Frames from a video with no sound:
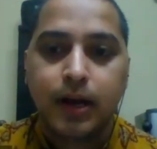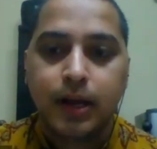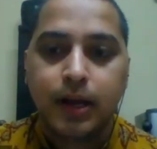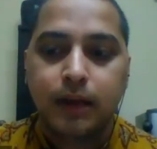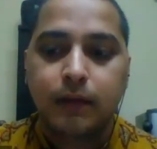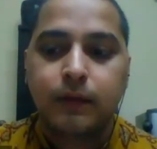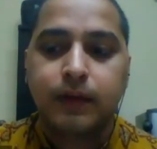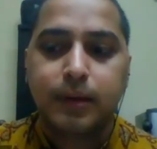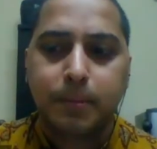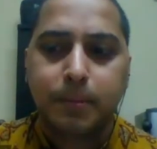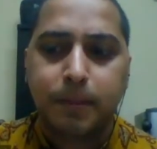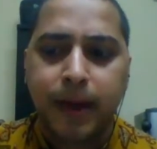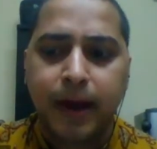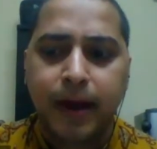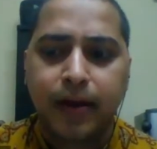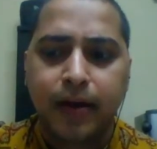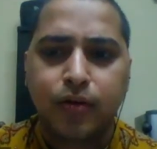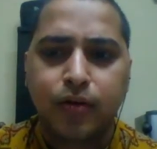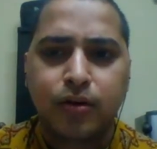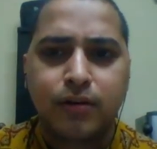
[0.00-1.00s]
even a
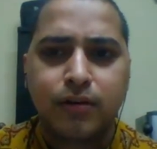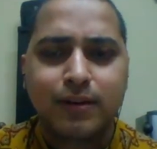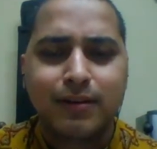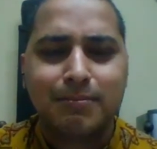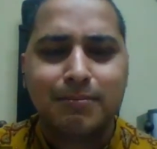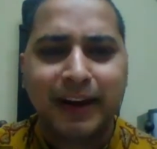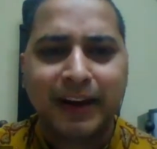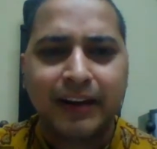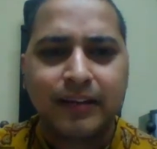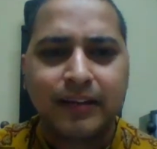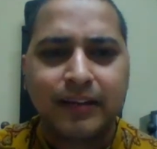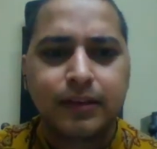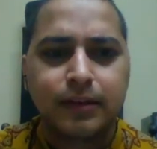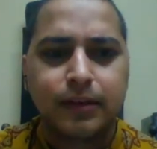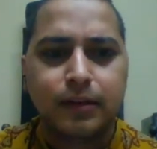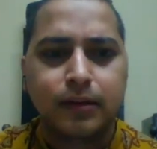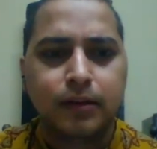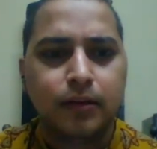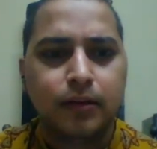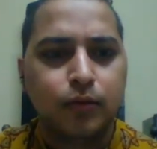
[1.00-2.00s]
bed or even
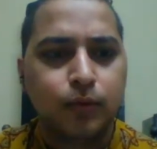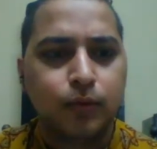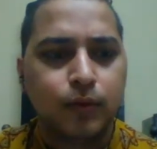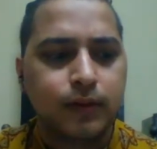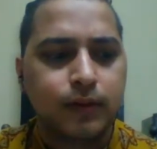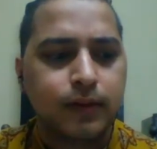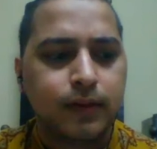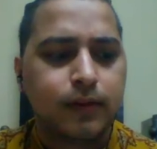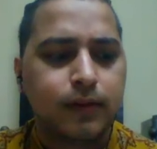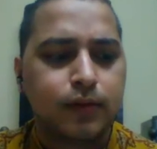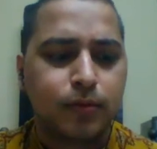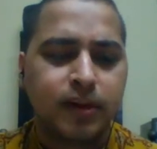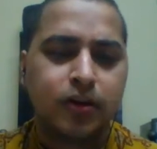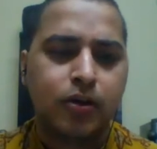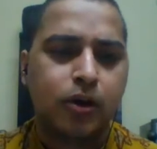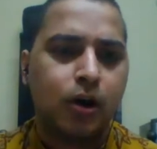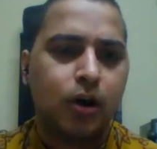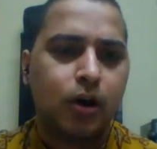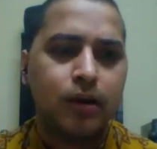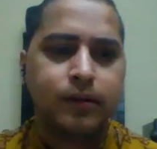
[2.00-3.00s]
medicine. You would see so many
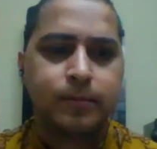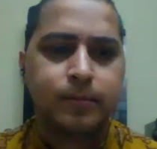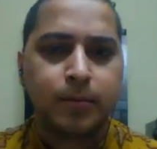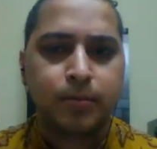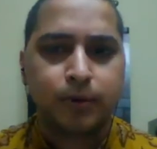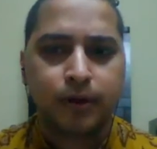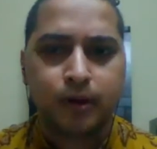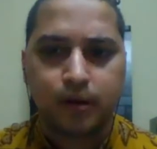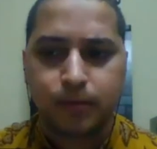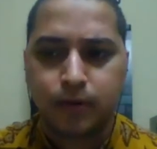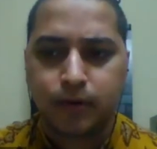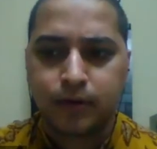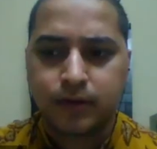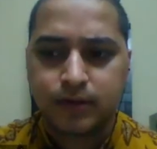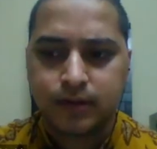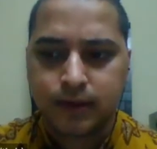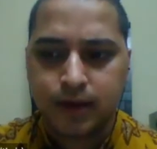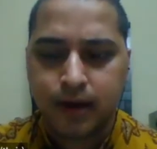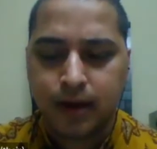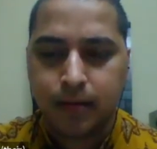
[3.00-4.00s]
calls being put up on
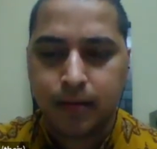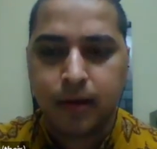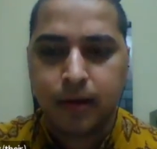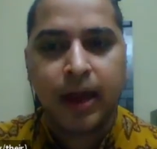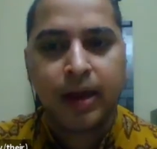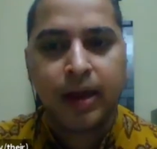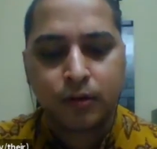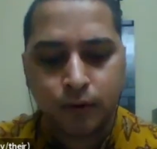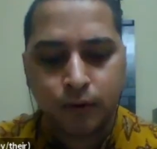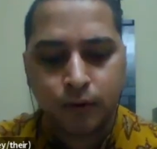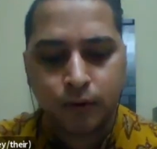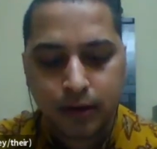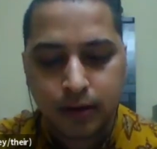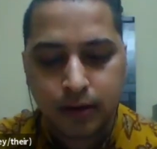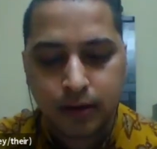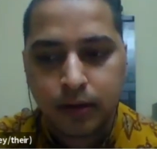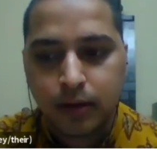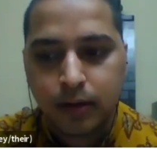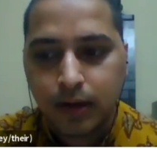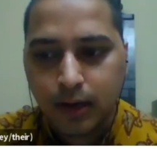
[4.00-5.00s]
Instagram and
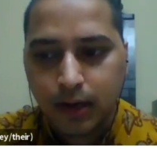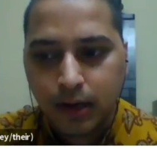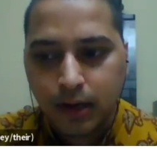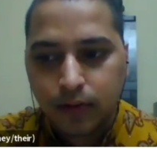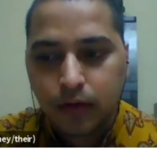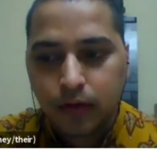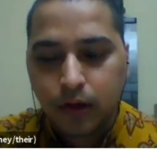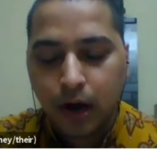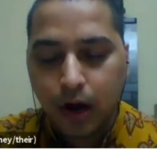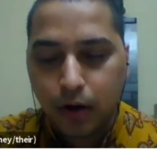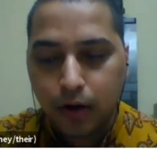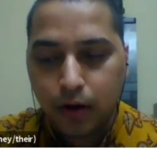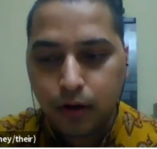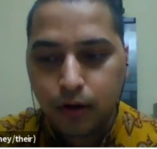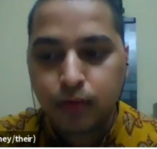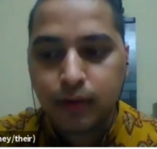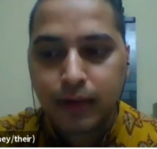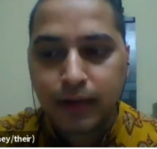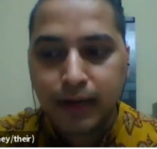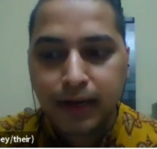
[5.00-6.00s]
Twitter. So how do
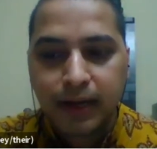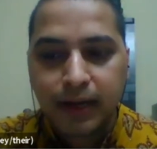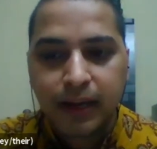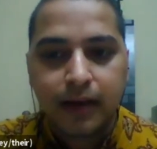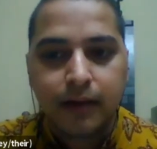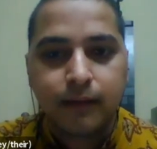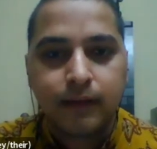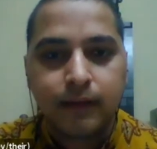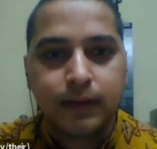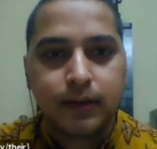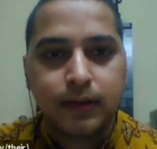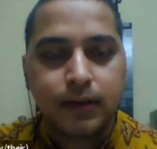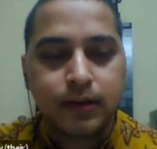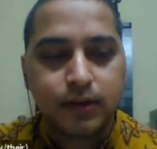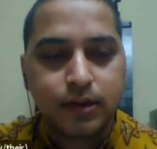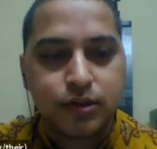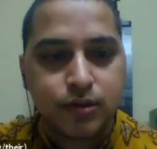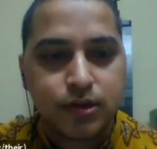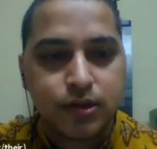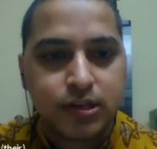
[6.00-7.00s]
you then deal with a
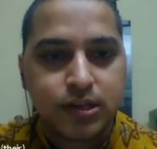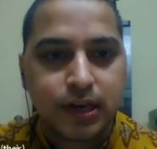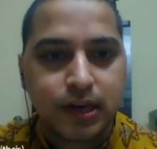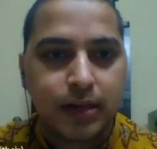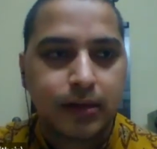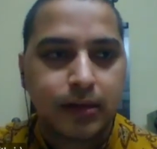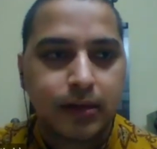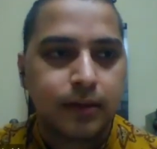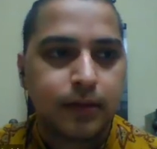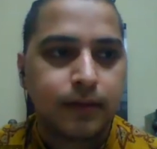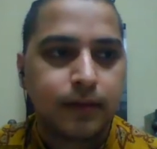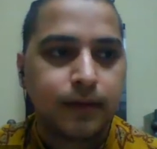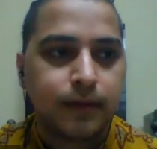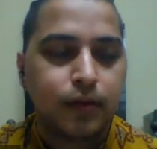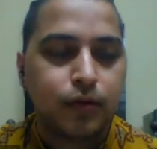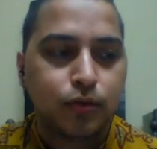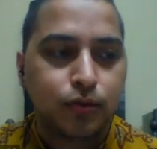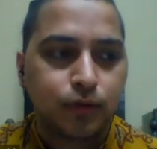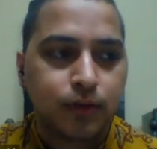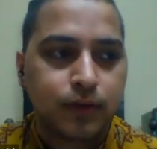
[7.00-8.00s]
situation like this where you
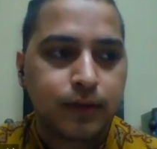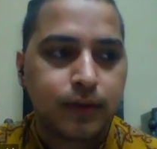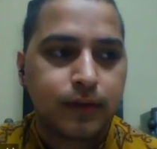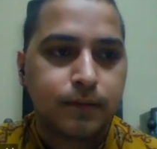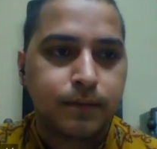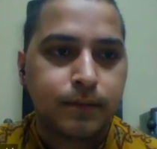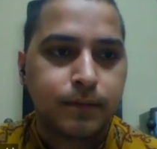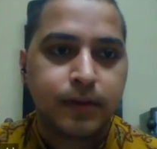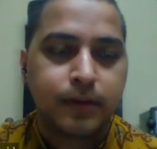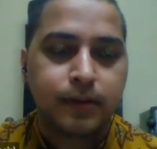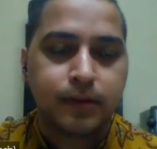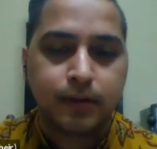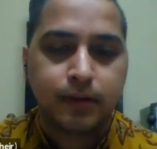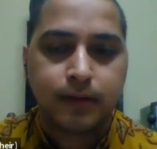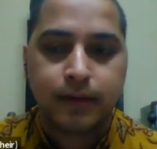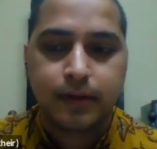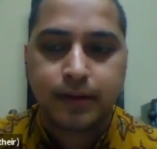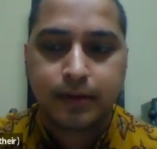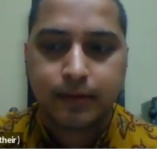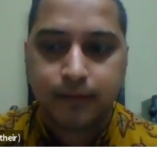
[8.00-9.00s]
know that some person is
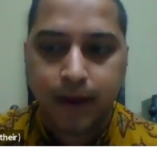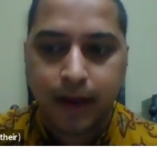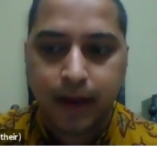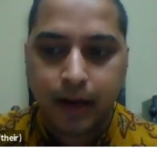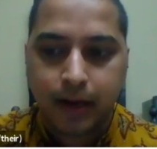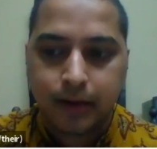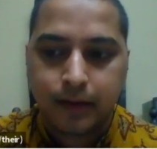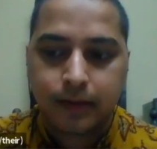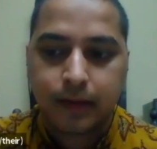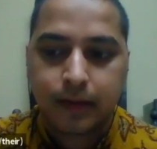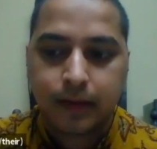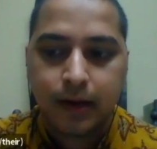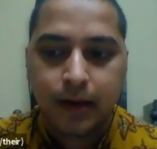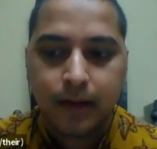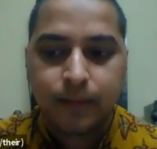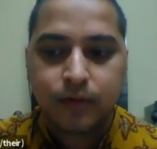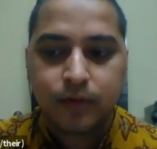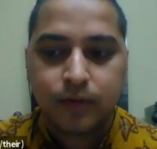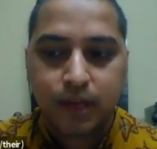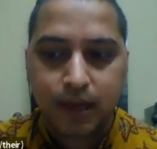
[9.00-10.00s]
facing violence?
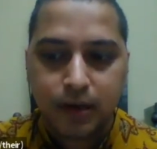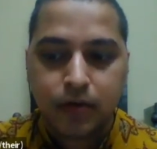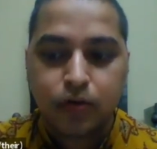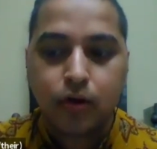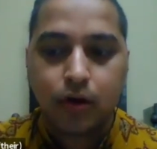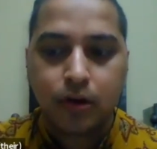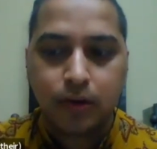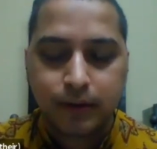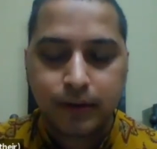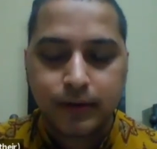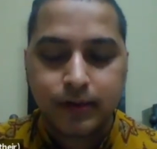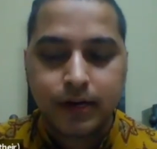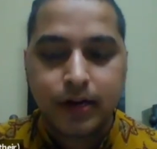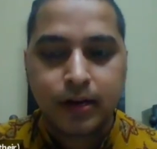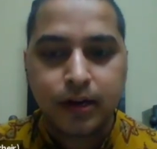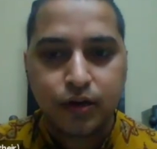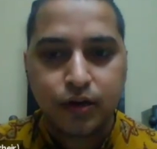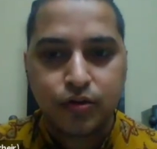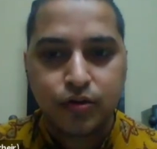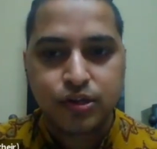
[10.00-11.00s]
So then you also start
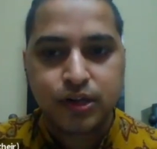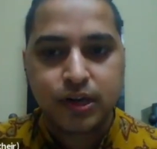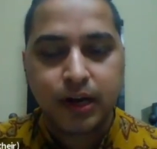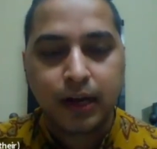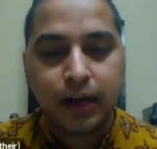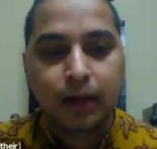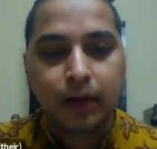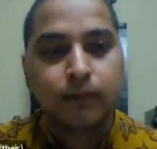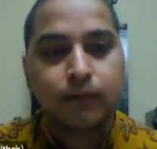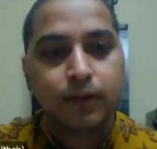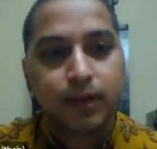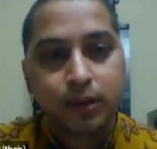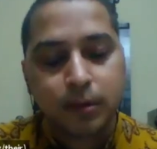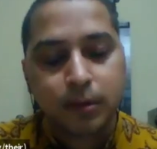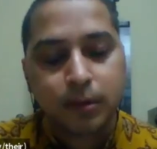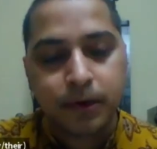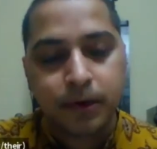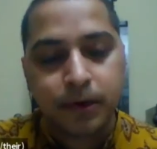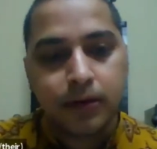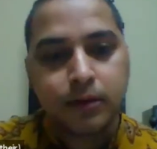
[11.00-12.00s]
negotiating with the
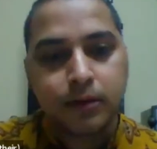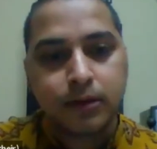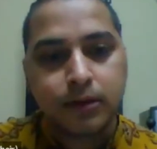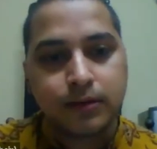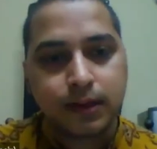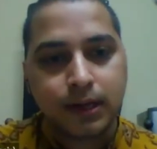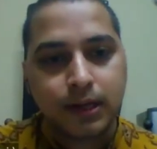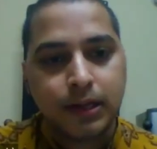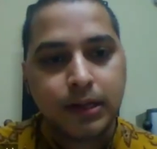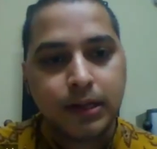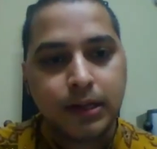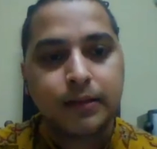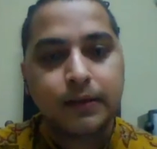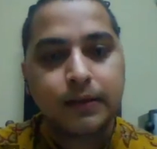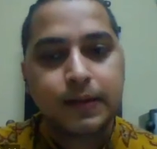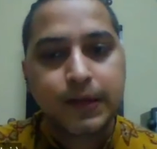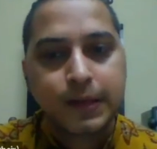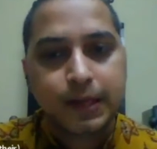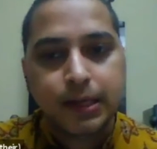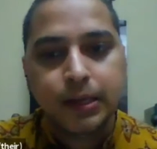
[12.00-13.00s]
person itself that,
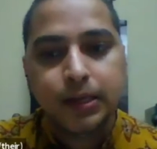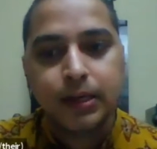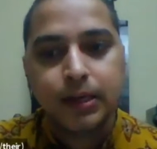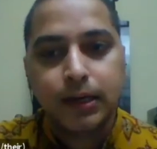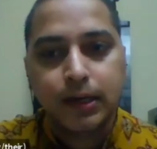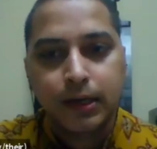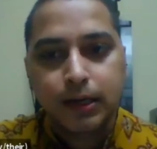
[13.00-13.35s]
see,